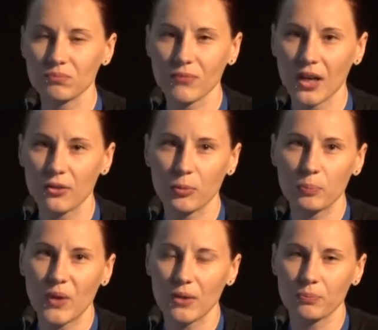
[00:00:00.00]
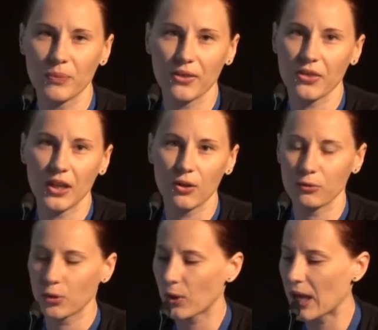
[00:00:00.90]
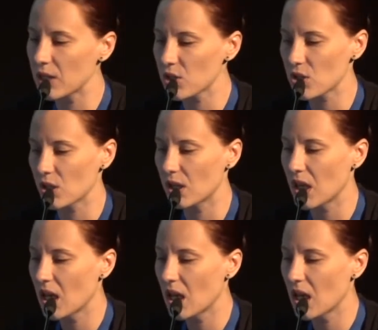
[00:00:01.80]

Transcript: kind of a thing of location,